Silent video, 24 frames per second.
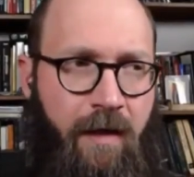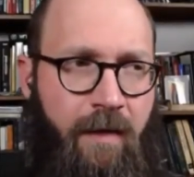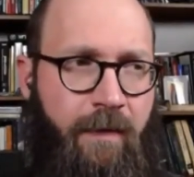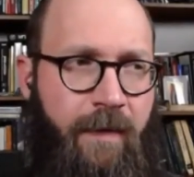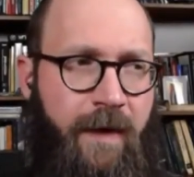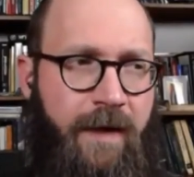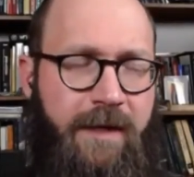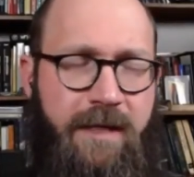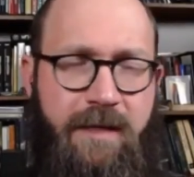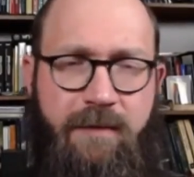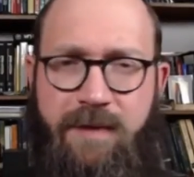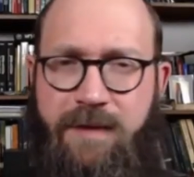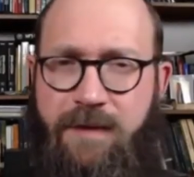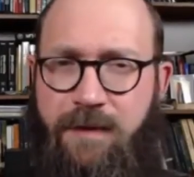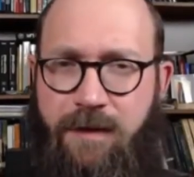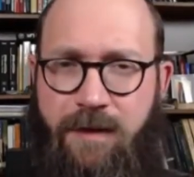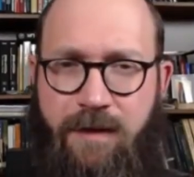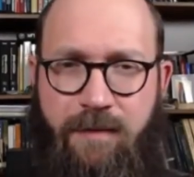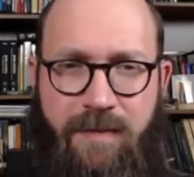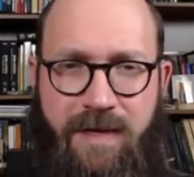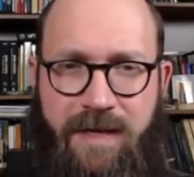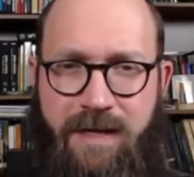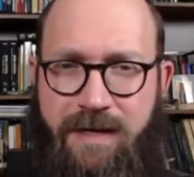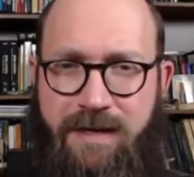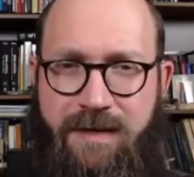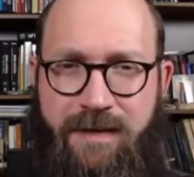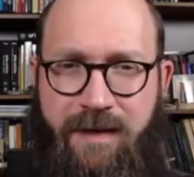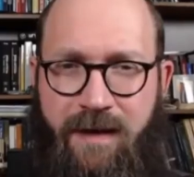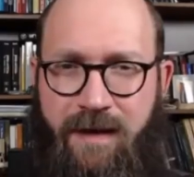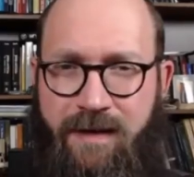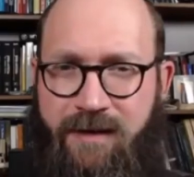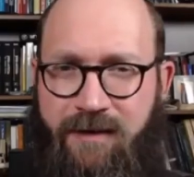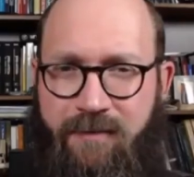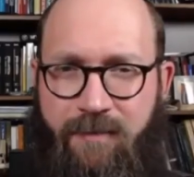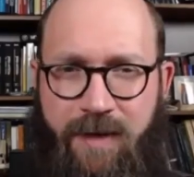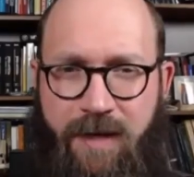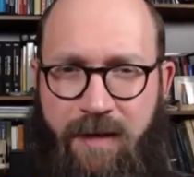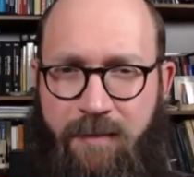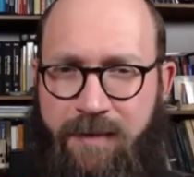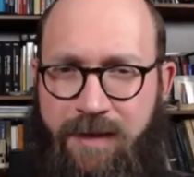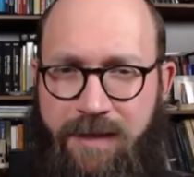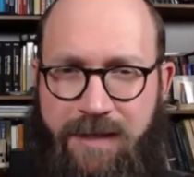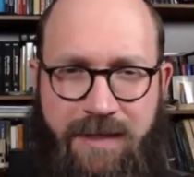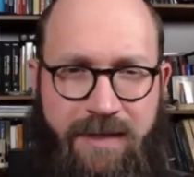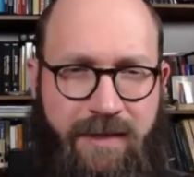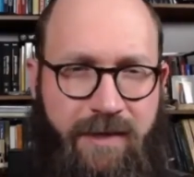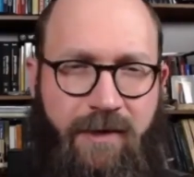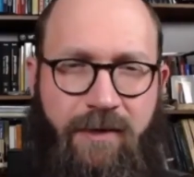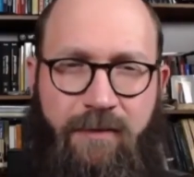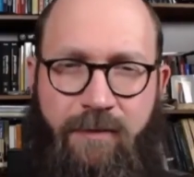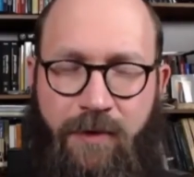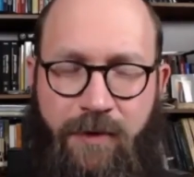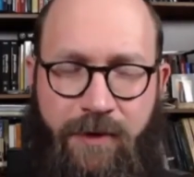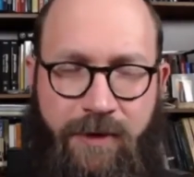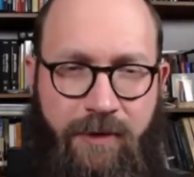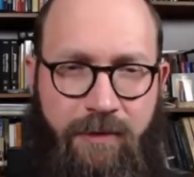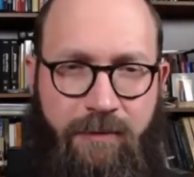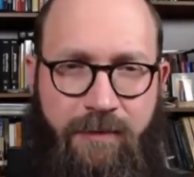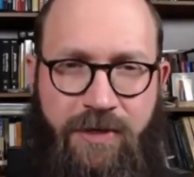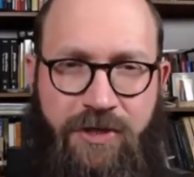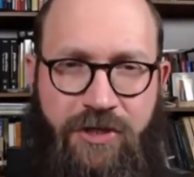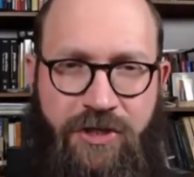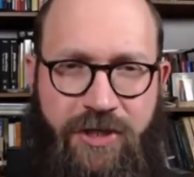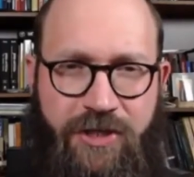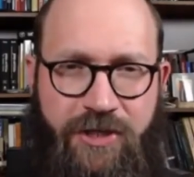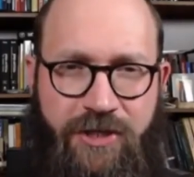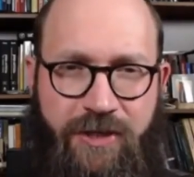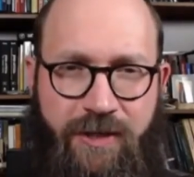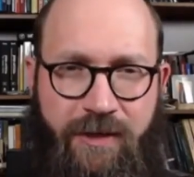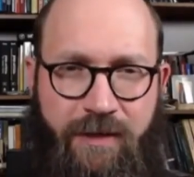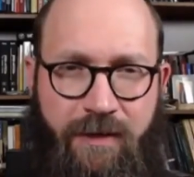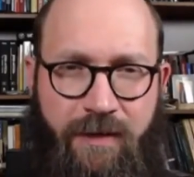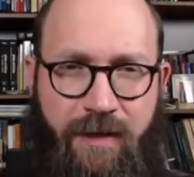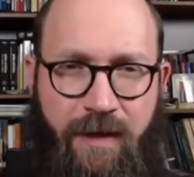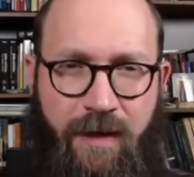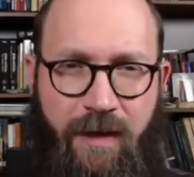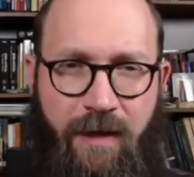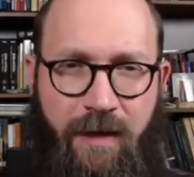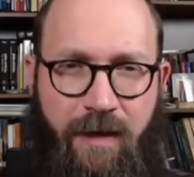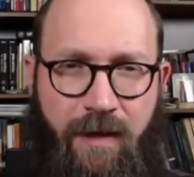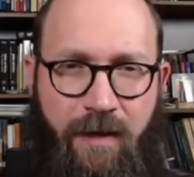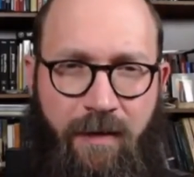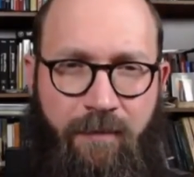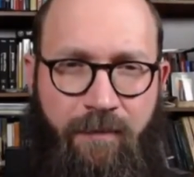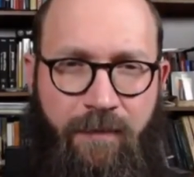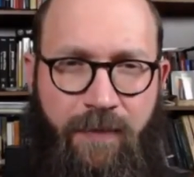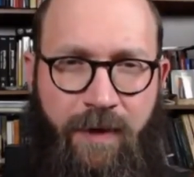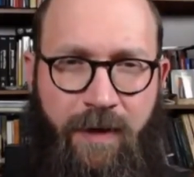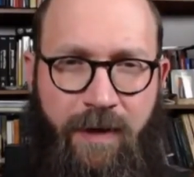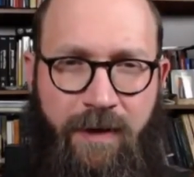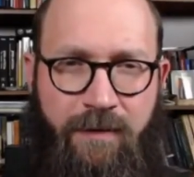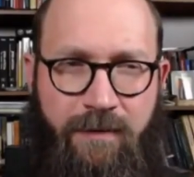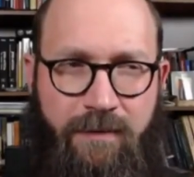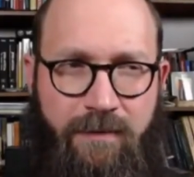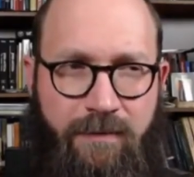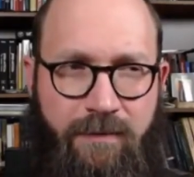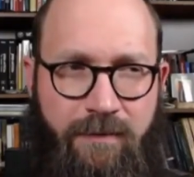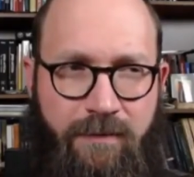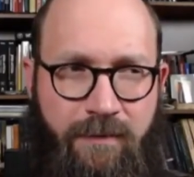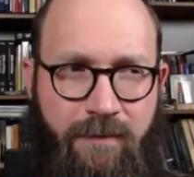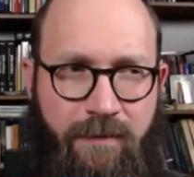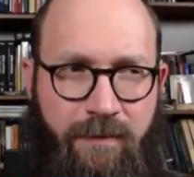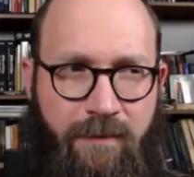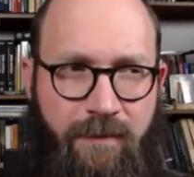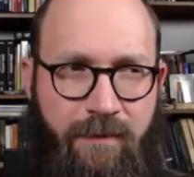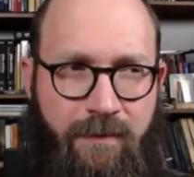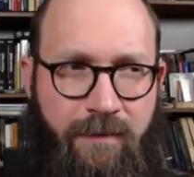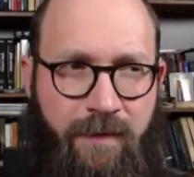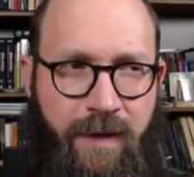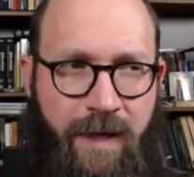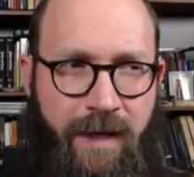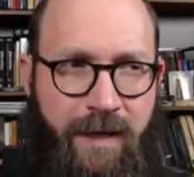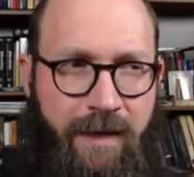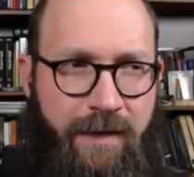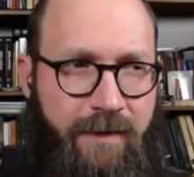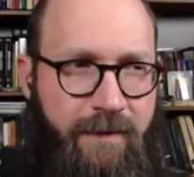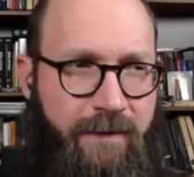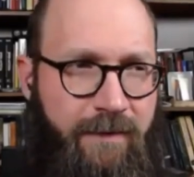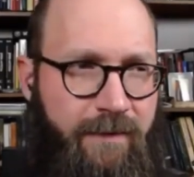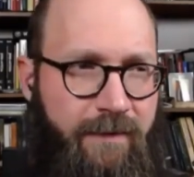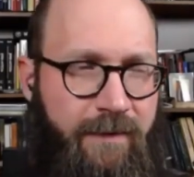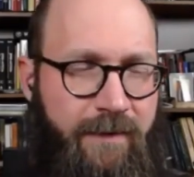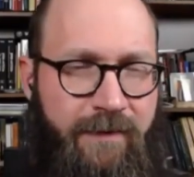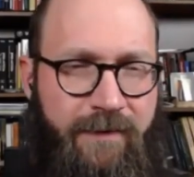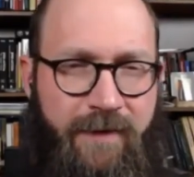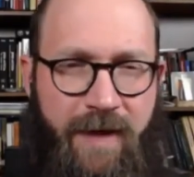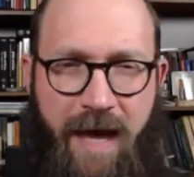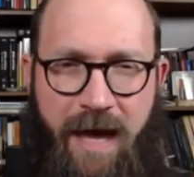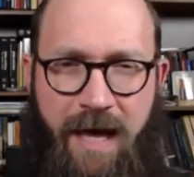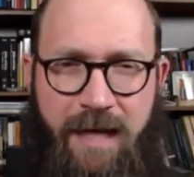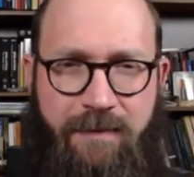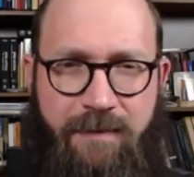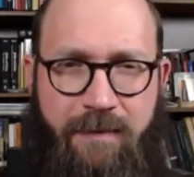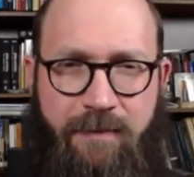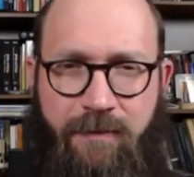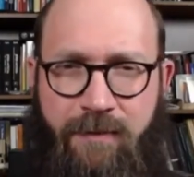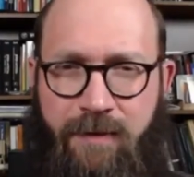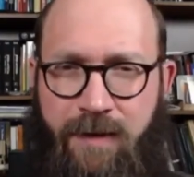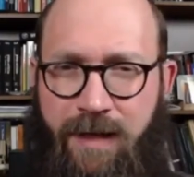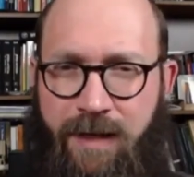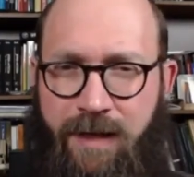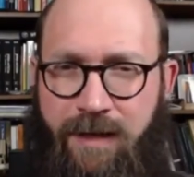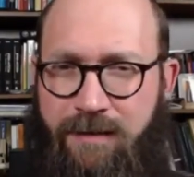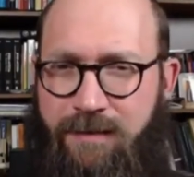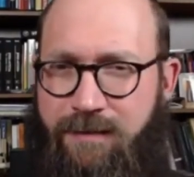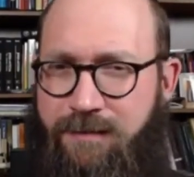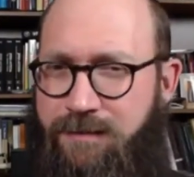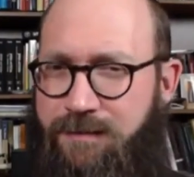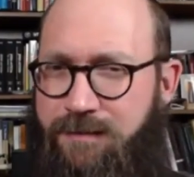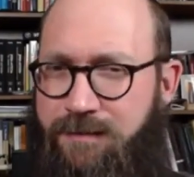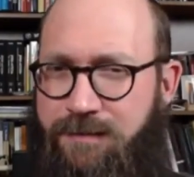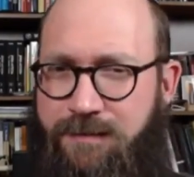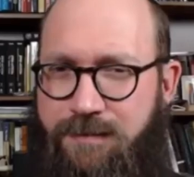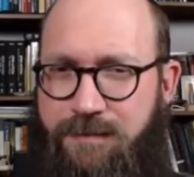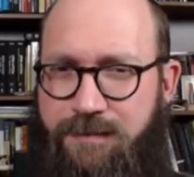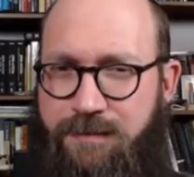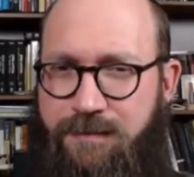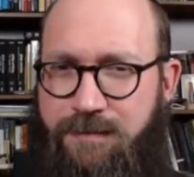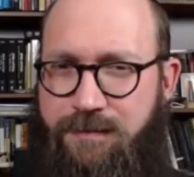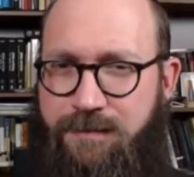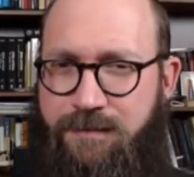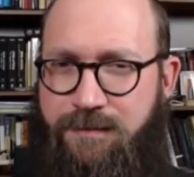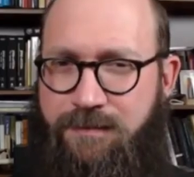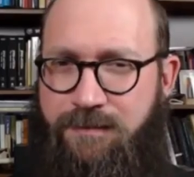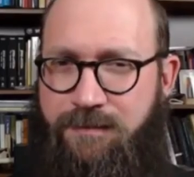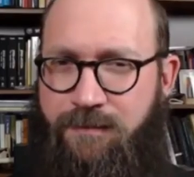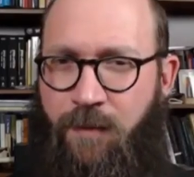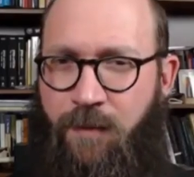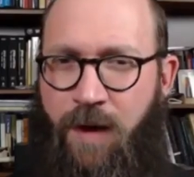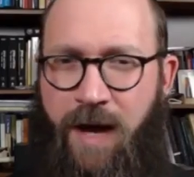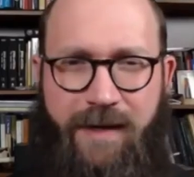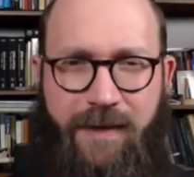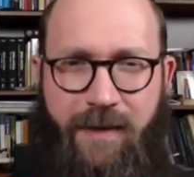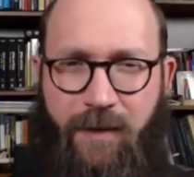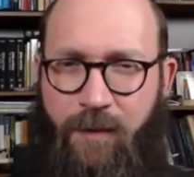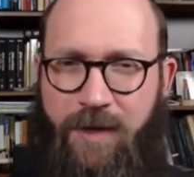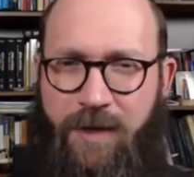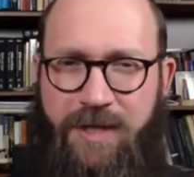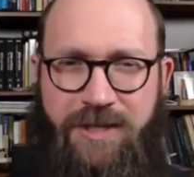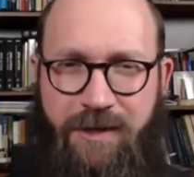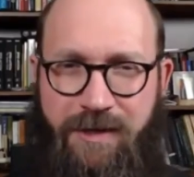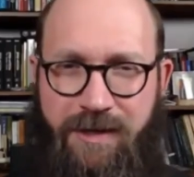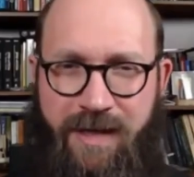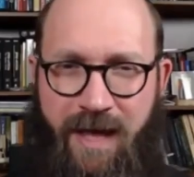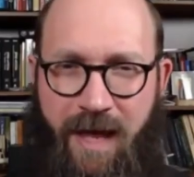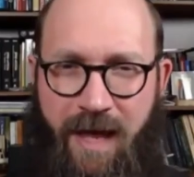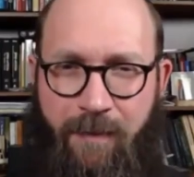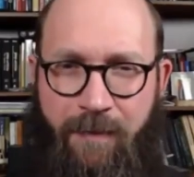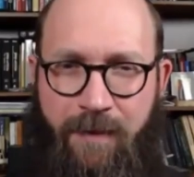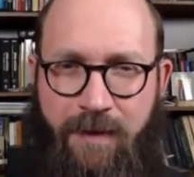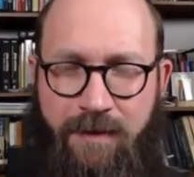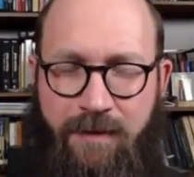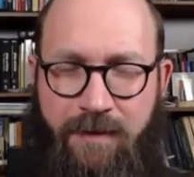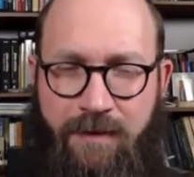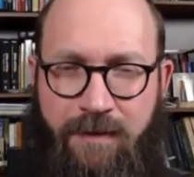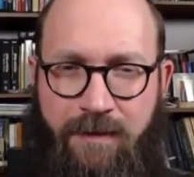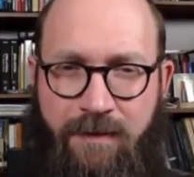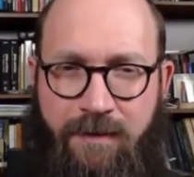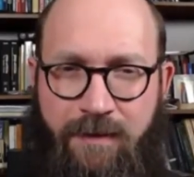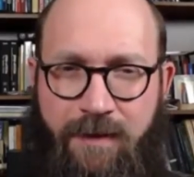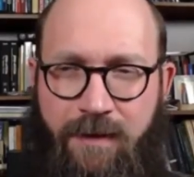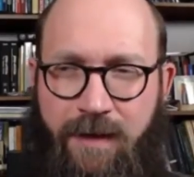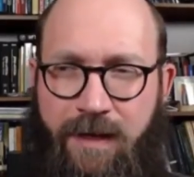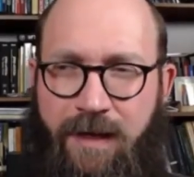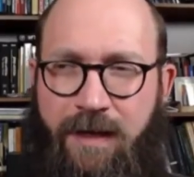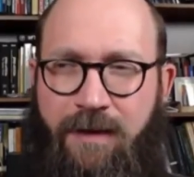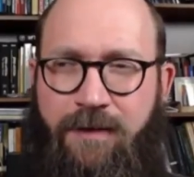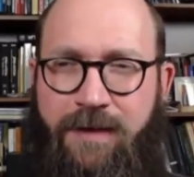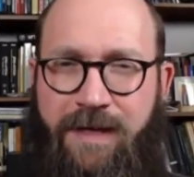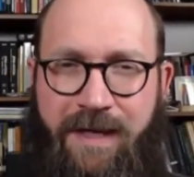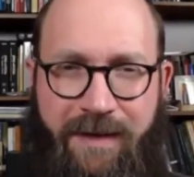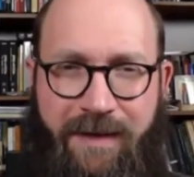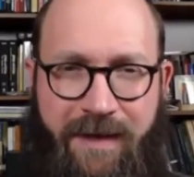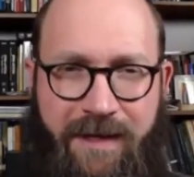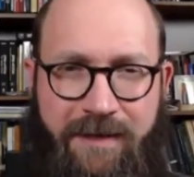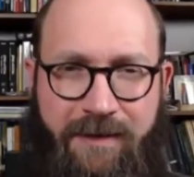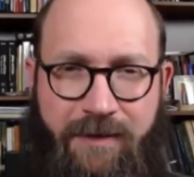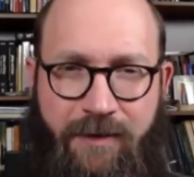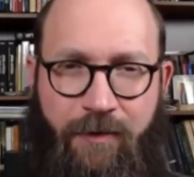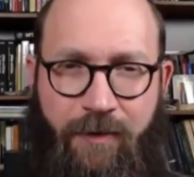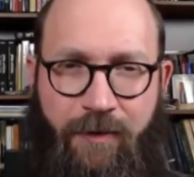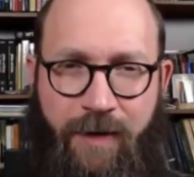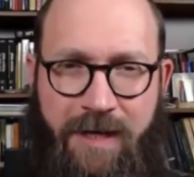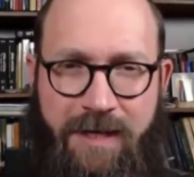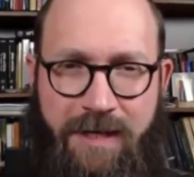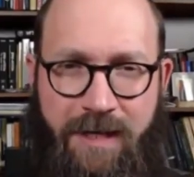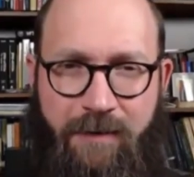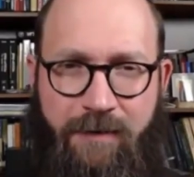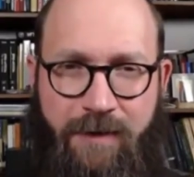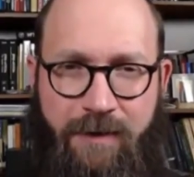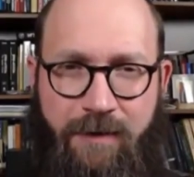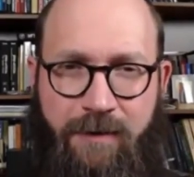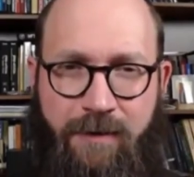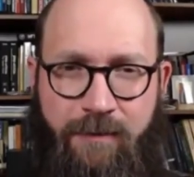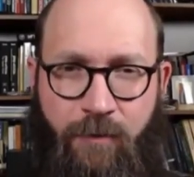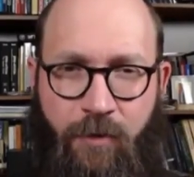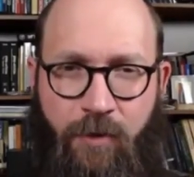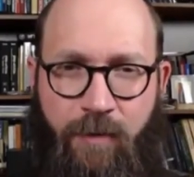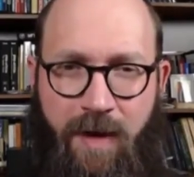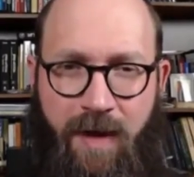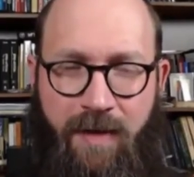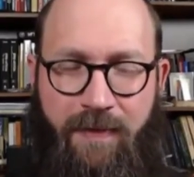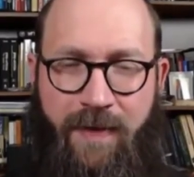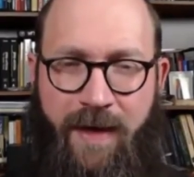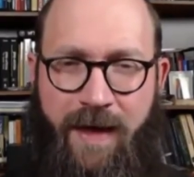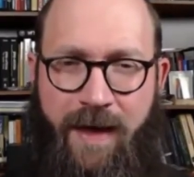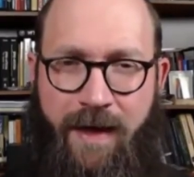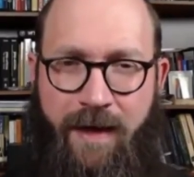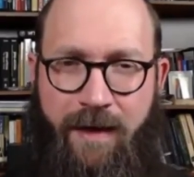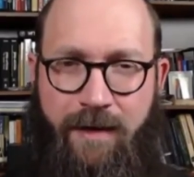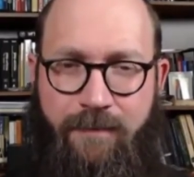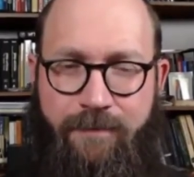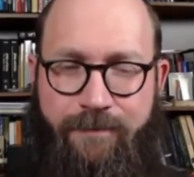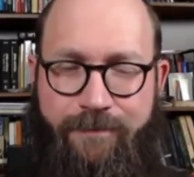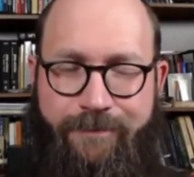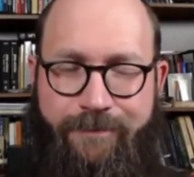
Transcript: That doesn't mean they're committed to the idea of becoming a ceremonial magician, but like if you ask people like, why did the witch hunts happen? They're like, oh yeah, that's crazy. I want to learn more about that.